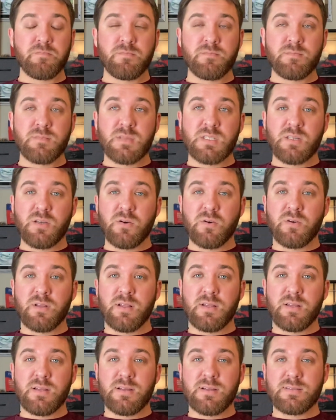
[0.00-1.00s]
So
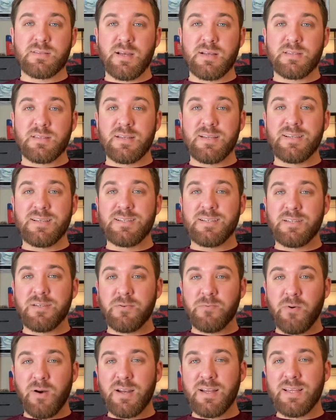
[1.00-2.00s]
intensity, you
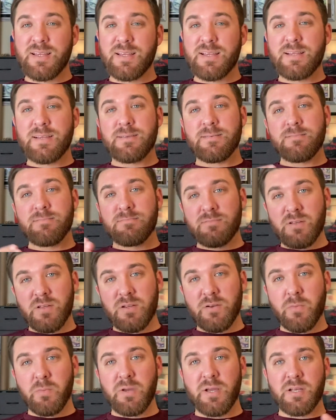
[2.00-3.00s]
want
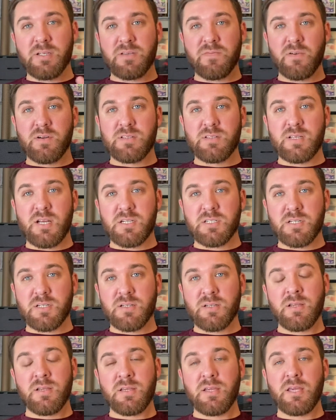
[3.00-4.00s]
to, being his first
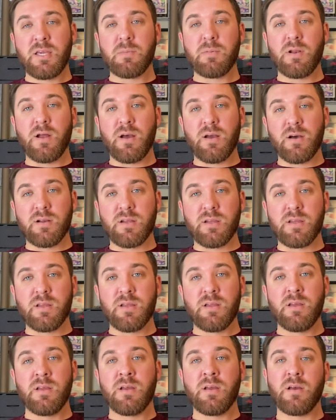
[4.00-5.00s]
session, keep an eye on it.
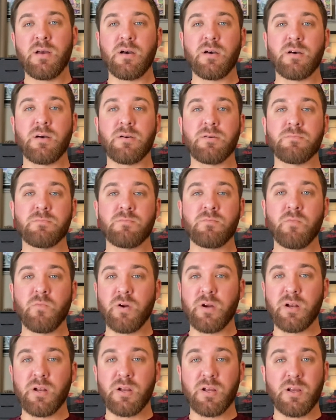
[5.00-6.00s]
We're
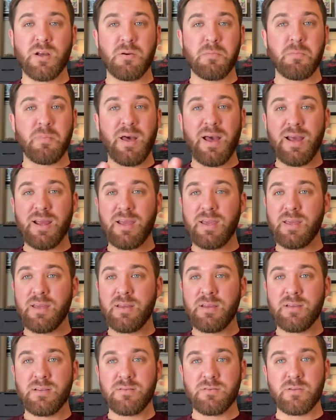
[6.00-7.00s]
going to come back.
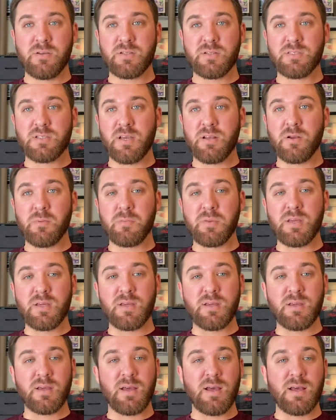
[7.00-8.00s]
It's going to
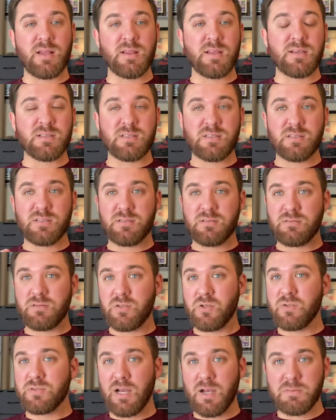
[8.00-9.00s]
be at least
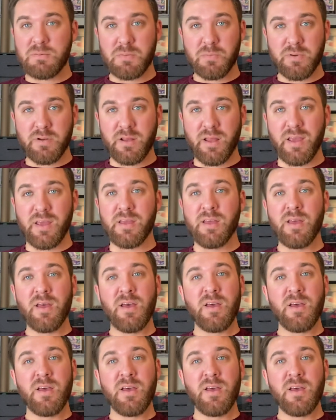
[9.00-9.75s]
2 times per day.